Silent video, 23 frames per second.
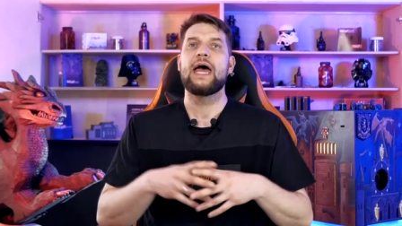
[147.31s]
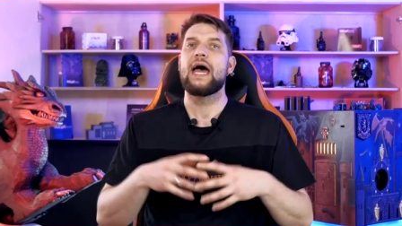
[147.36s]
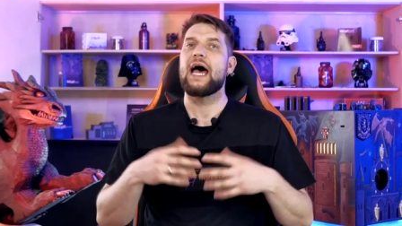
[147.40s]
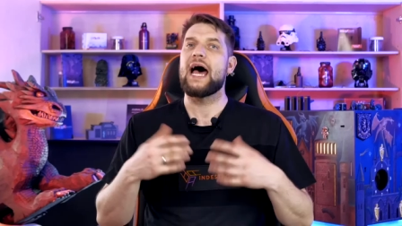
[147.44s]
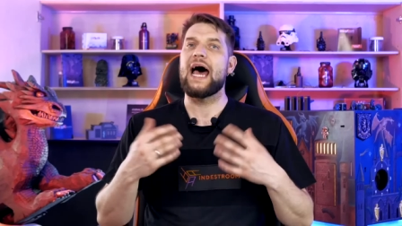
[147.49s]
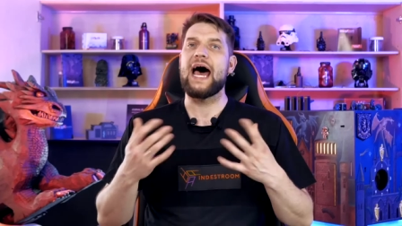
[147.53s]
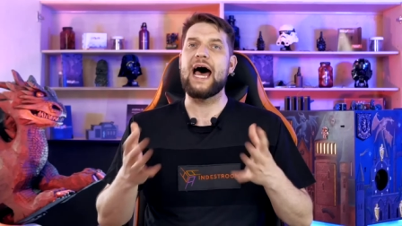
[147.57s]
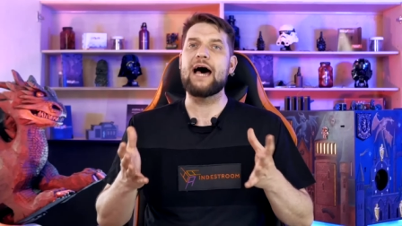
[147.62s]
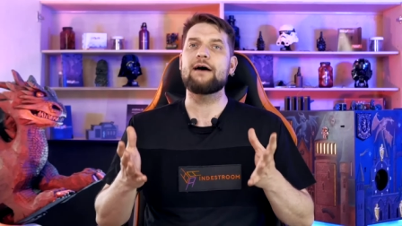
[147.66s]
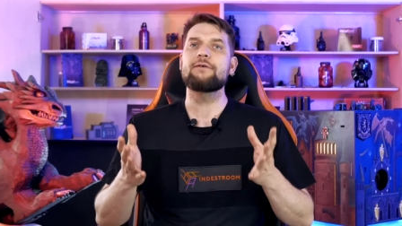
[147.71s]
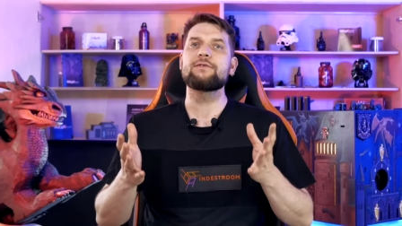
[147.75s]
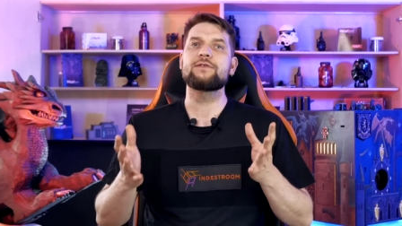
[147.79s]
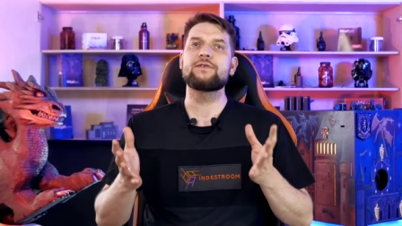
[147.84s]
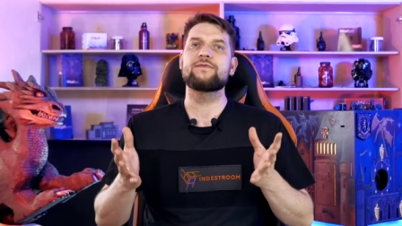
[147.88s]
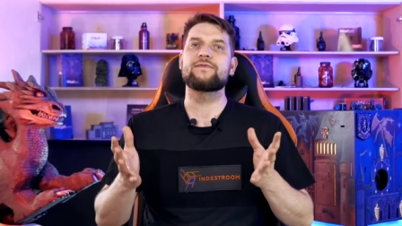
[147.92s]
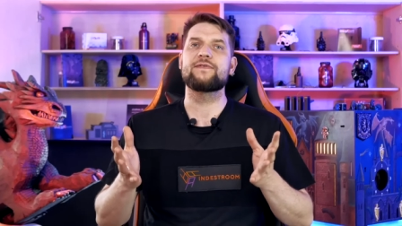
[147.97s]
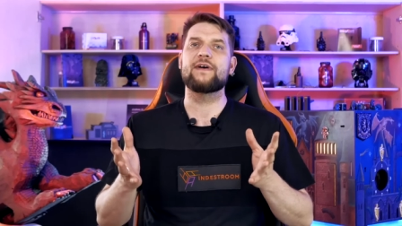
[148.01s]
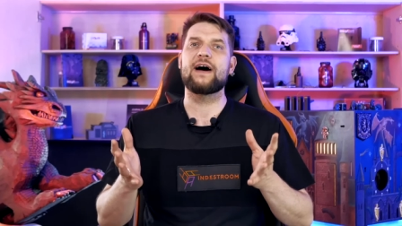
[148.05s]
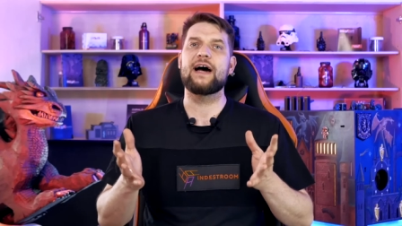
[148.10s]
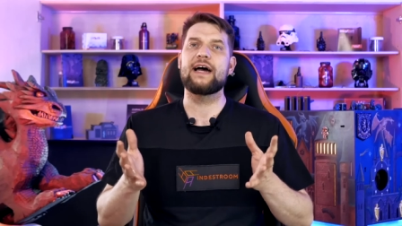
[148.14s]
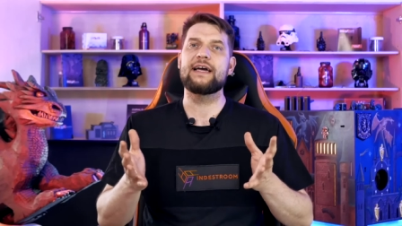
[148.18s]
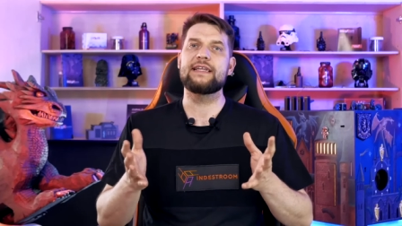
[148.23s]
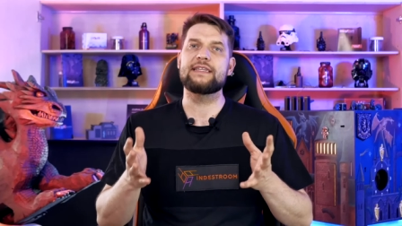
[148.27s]
How to
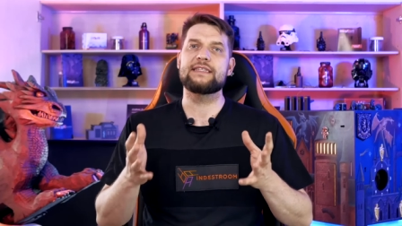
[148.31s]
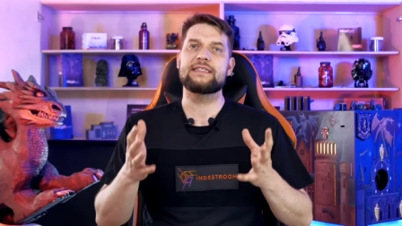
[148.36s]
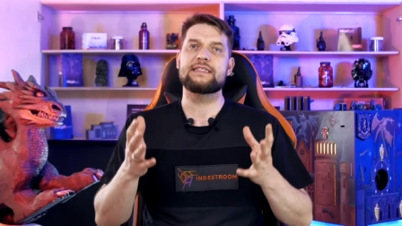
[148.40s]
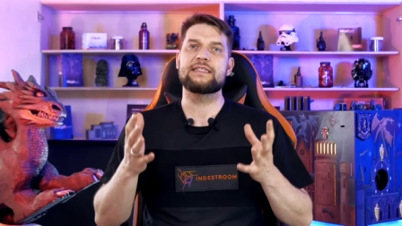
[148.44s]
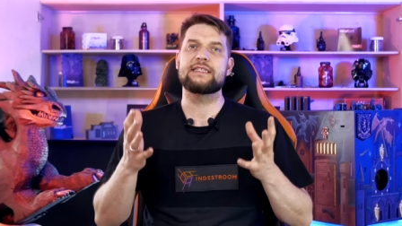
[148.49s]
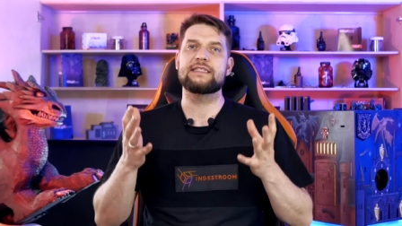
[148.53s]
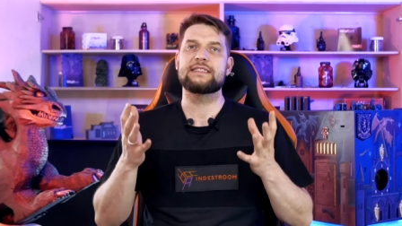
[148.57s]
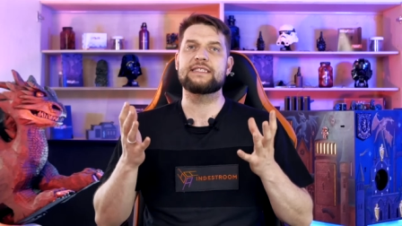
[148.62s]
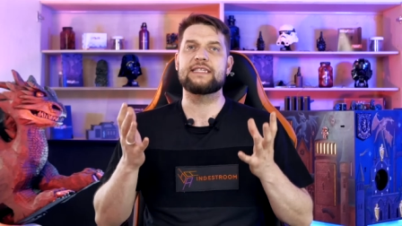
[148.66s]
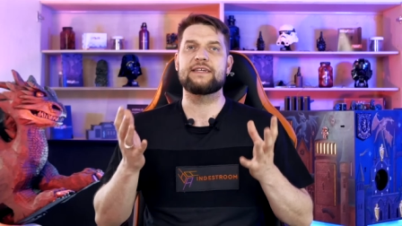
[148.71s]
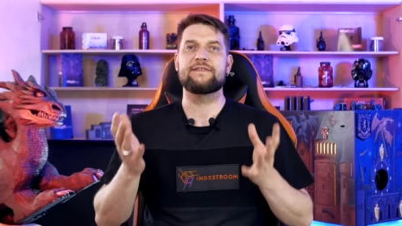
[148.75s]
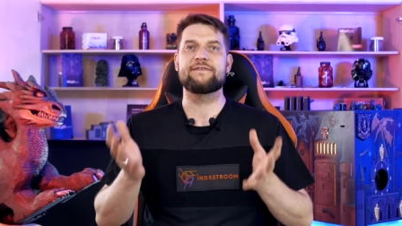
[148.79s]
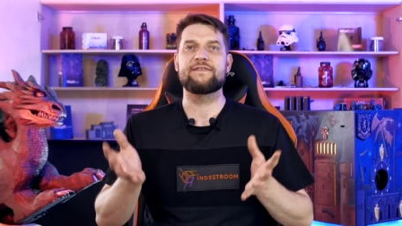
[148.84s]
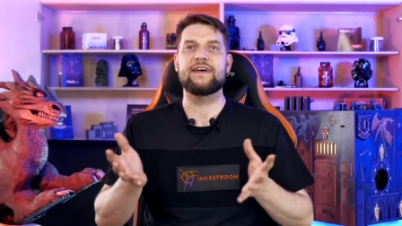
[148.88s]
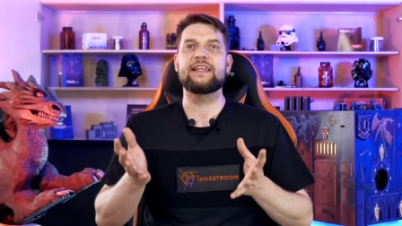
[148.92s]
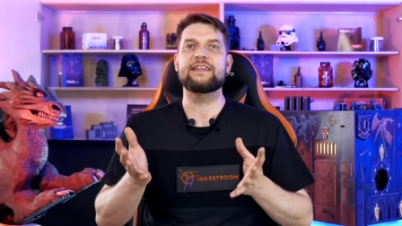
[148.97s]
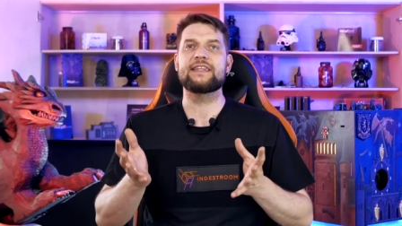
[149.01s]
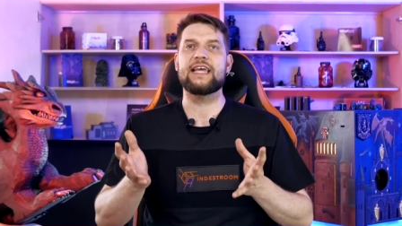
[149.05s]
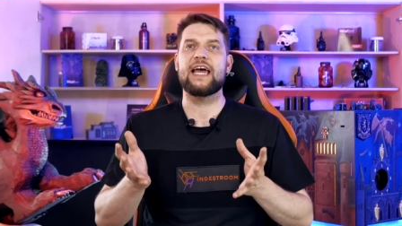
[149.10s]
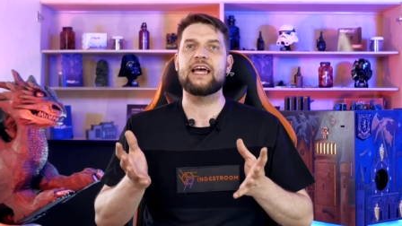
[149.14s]
find the event